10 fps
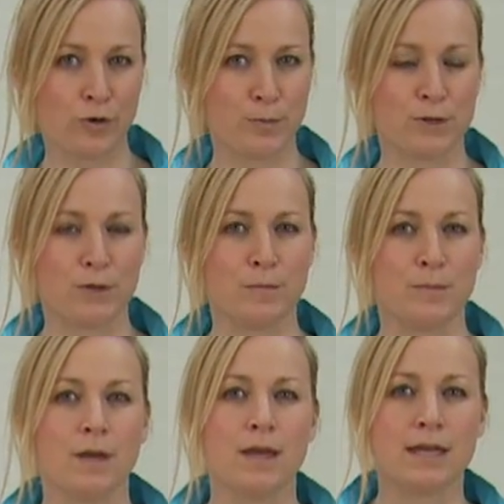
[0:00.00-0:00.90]

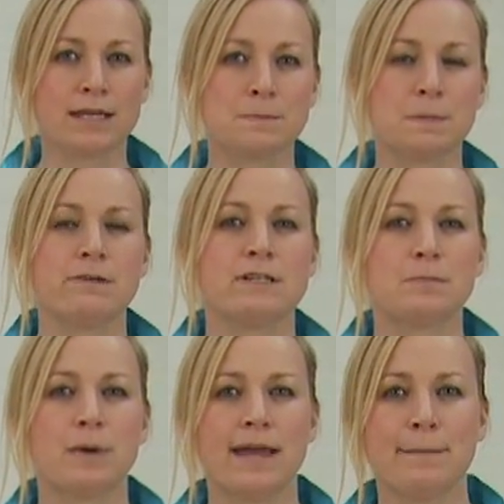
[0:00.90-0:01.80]
problem
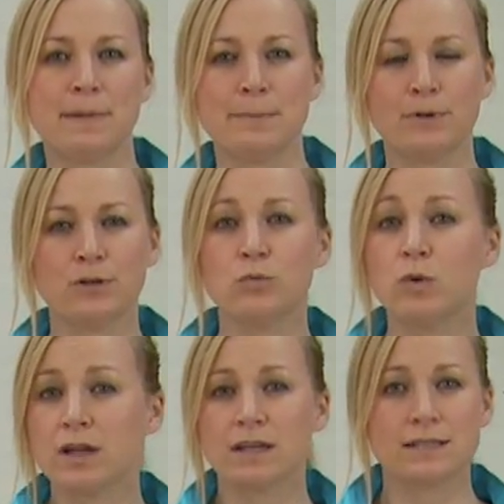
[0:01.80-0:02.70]
experienced by people who
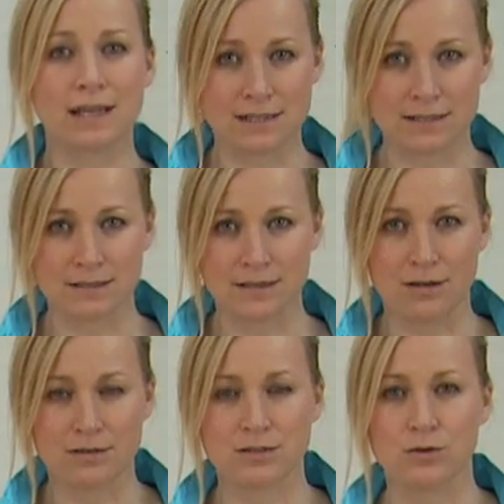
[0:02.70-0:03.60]
work at desks a
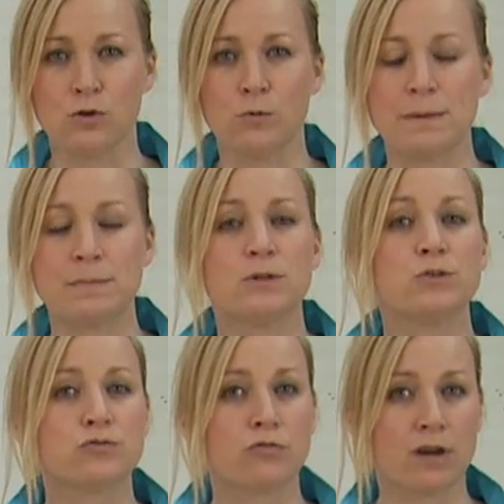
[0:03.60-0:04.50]
lot or people
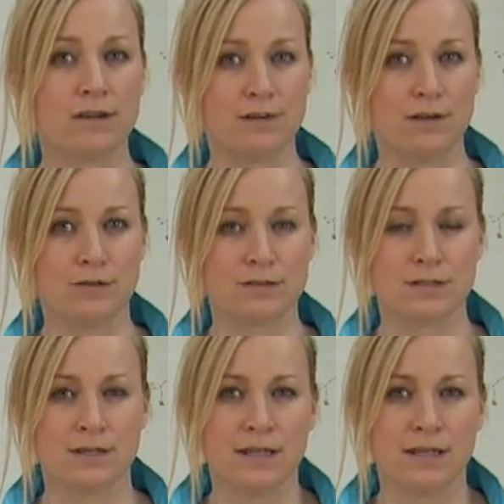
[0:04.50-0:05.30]
who drive a lot.